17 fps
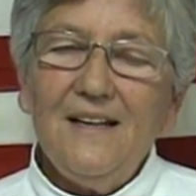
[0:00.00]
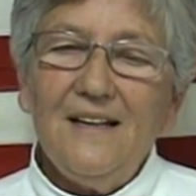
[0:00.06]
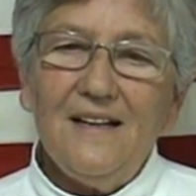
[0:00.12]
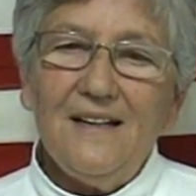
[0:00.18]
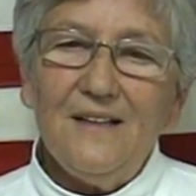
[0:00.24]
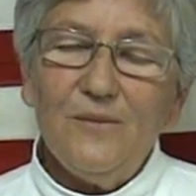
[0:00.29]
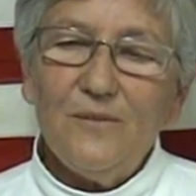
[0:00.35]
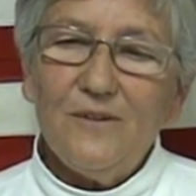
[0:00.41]

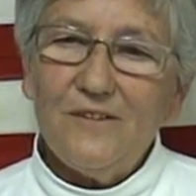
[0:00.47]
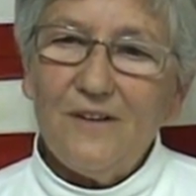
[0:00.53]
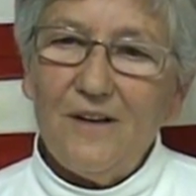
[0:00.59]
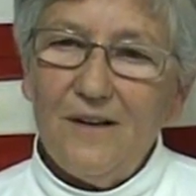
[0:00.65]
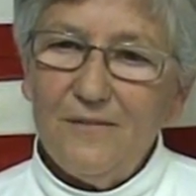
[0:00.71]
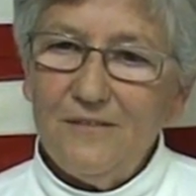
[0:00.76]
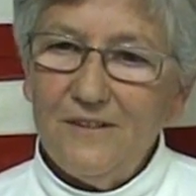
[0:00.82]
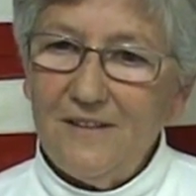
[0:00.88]
and it was
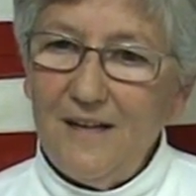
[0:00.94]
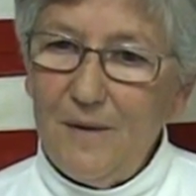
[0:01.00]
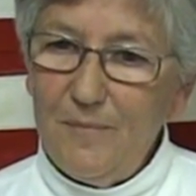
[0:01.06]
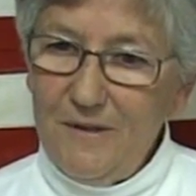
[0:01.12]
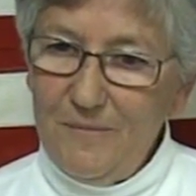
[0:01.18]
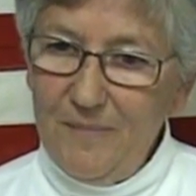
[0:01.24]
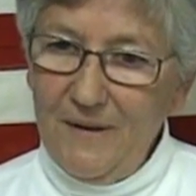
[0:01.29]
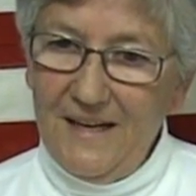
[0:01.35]
off the
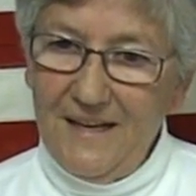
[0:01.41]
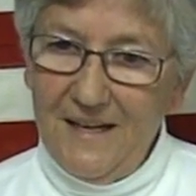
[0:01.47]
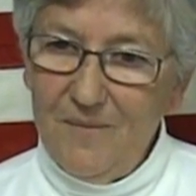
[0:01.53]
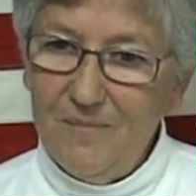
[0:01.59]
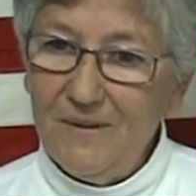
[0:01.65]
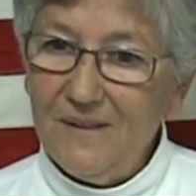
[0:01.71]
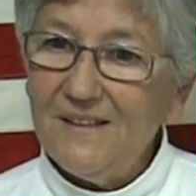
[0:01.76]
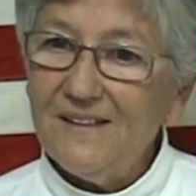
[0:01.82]
top of the Pan
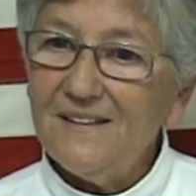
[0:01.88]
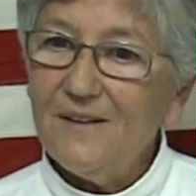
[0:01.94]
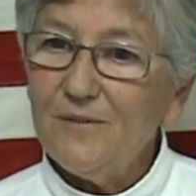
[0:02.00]
Am building.